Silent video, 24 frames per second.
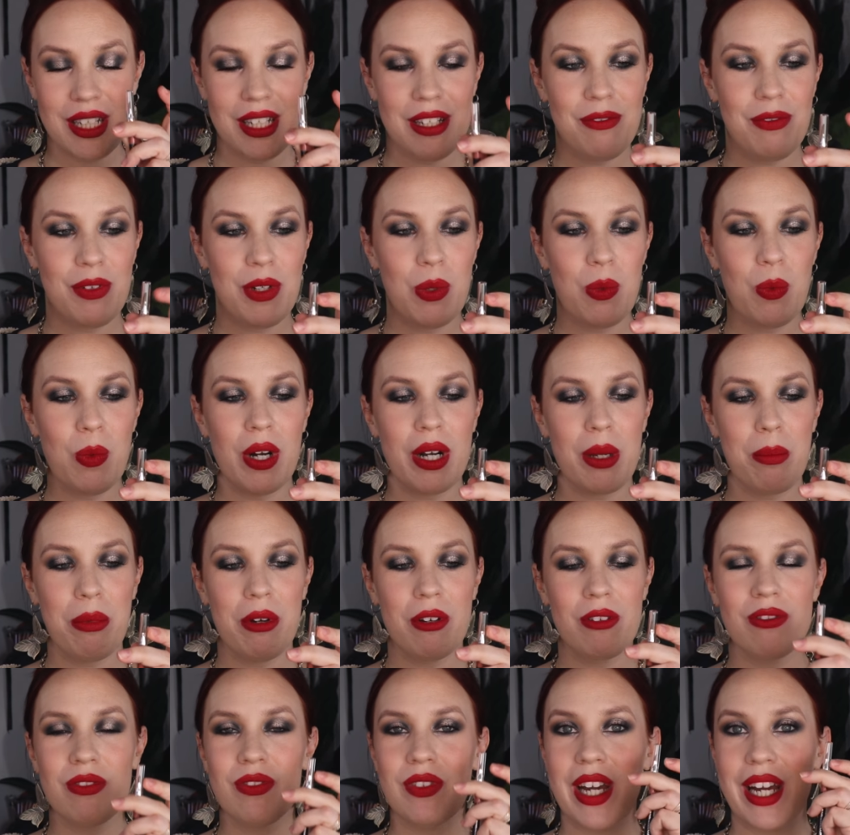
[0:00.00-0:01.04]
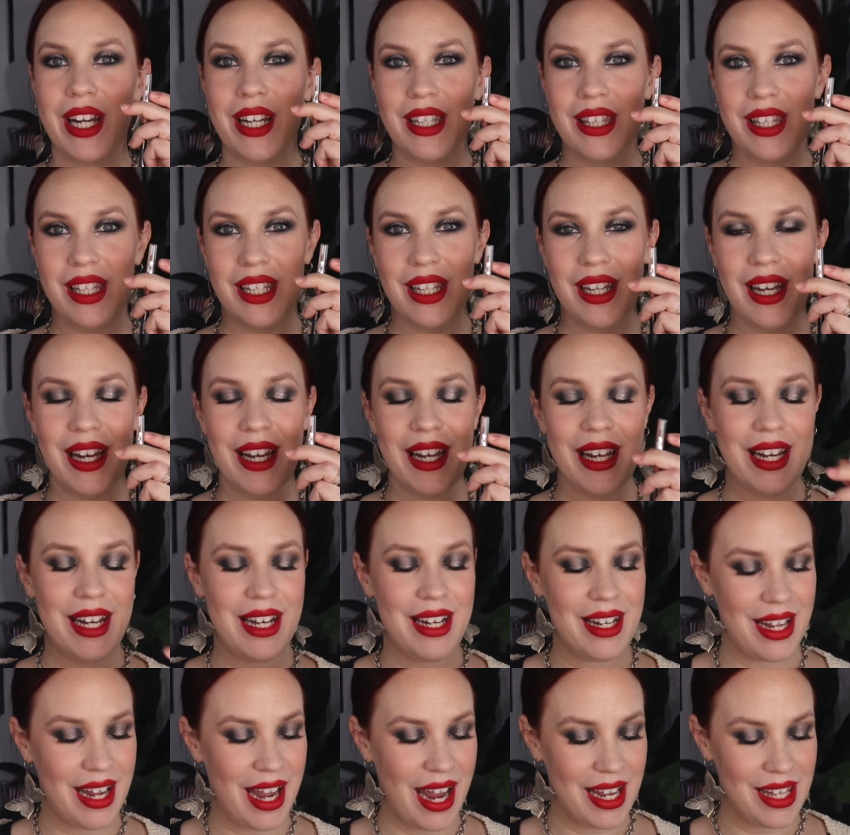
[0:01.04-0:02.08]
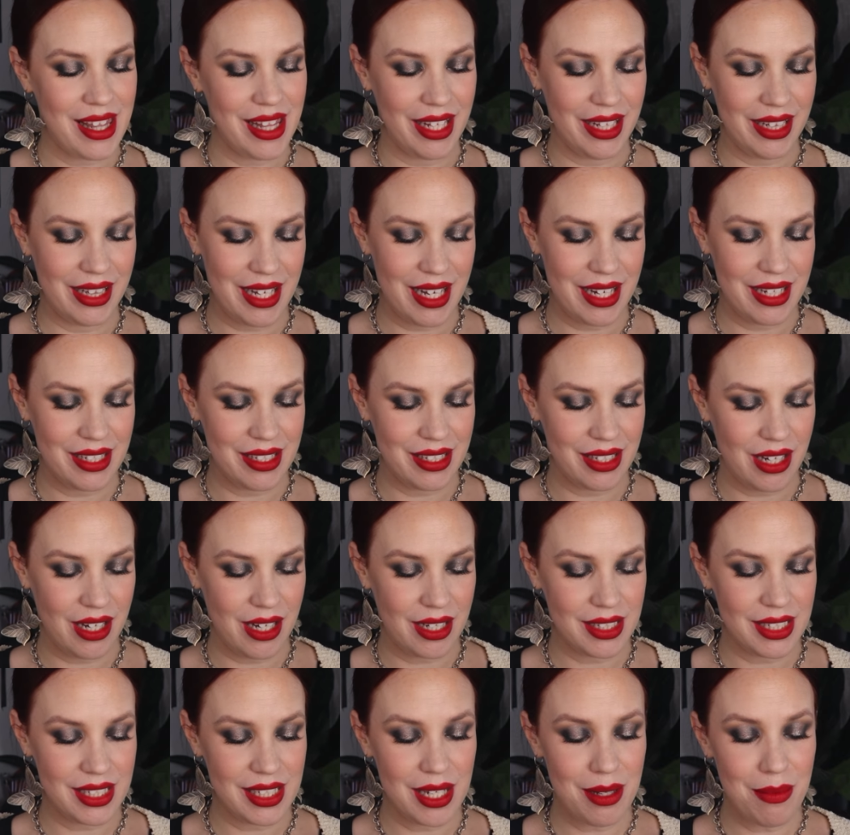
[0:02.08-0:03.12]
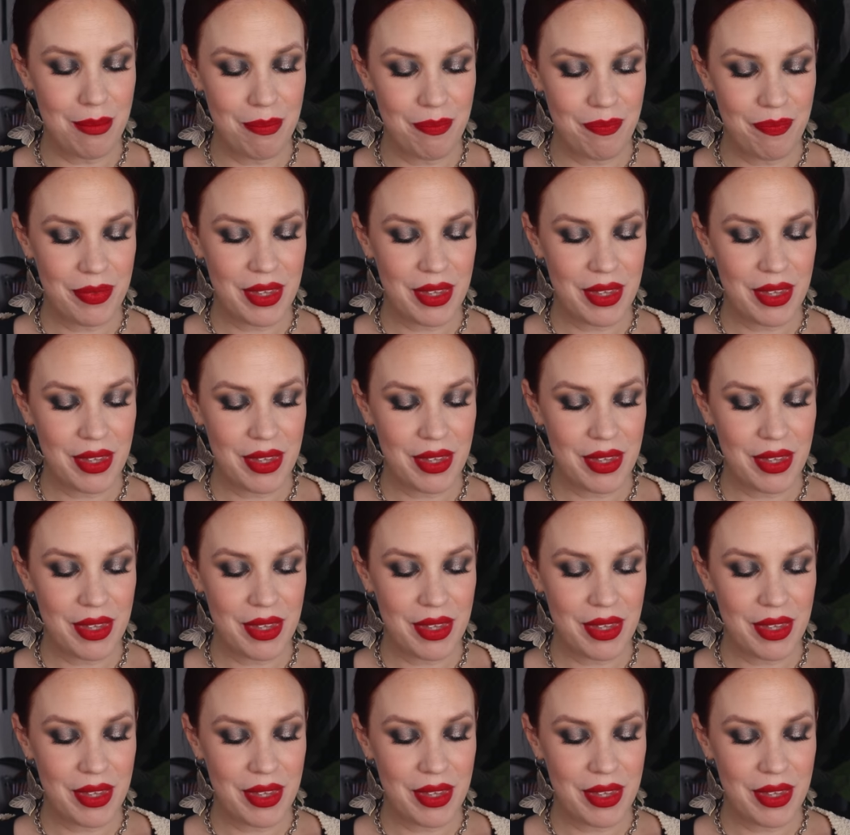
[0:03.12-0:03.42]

if you want to perfect the line. I think that is awesome.